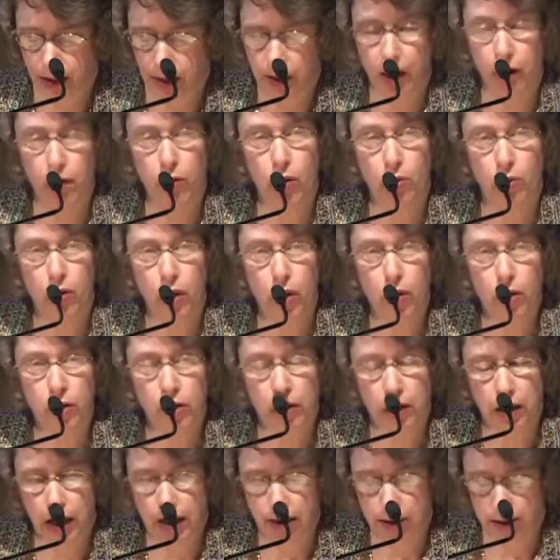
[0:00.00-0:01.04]
They were both
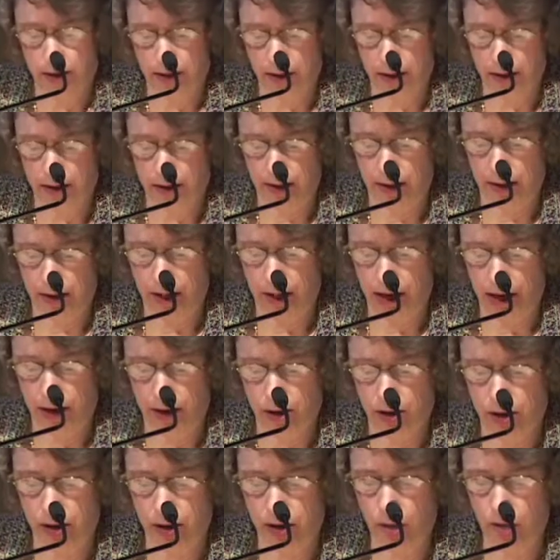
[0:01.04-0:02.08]
letters in
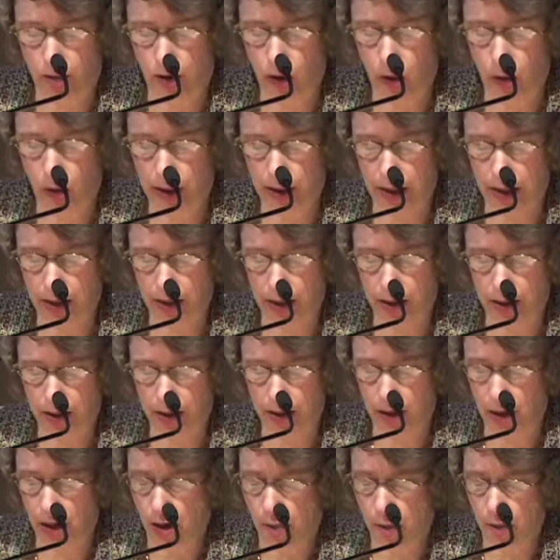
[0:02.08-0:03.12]
Ashe's flowing
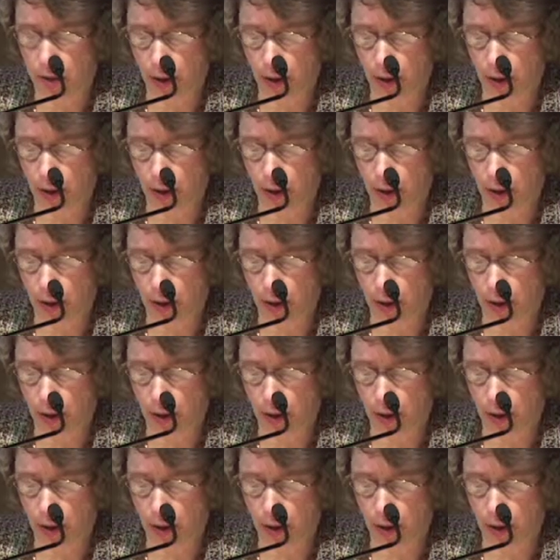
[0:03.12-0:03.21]
hand,